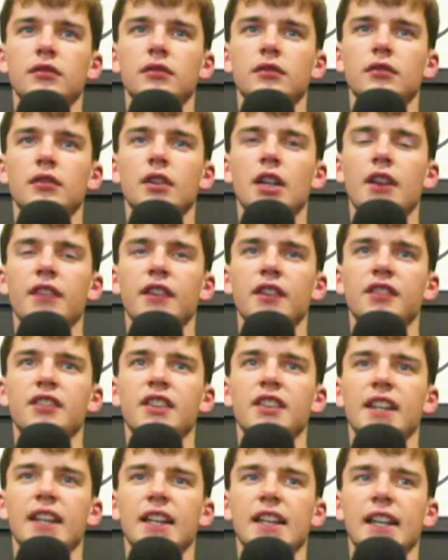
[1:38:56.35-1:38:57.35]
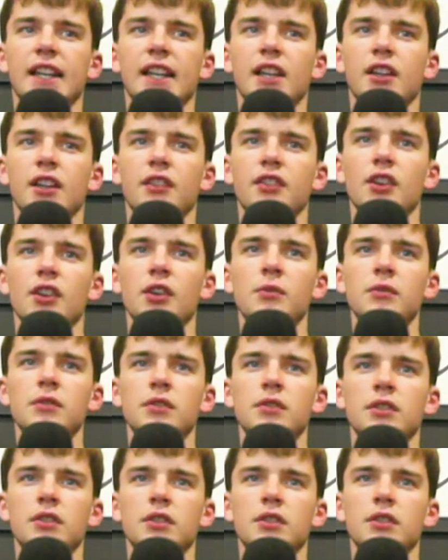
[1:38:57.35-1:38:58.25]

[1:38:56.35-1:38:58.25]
Nothing cynical in it at all.